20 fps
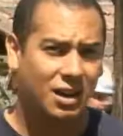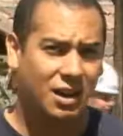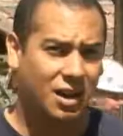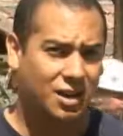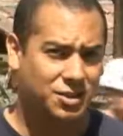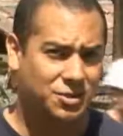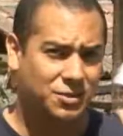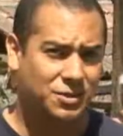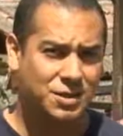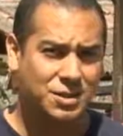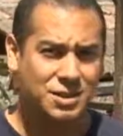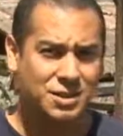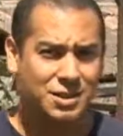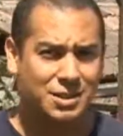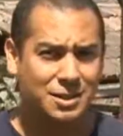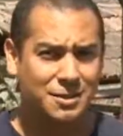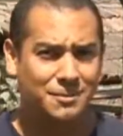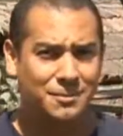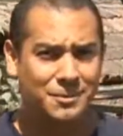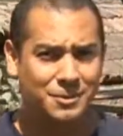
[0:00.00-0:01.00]
as you can see
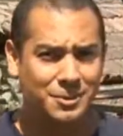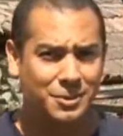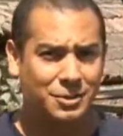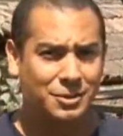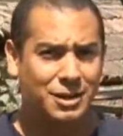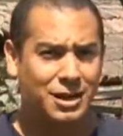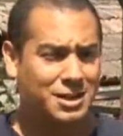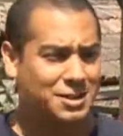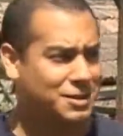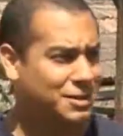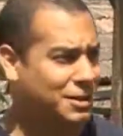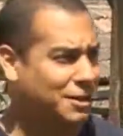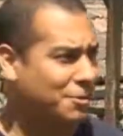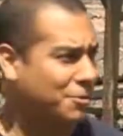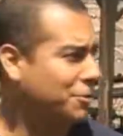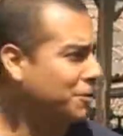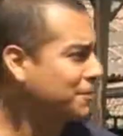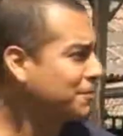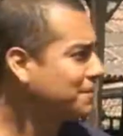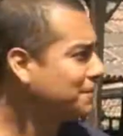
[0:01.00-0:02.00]
them, they're nice and
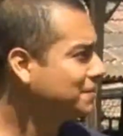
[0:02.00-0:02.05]
healthy.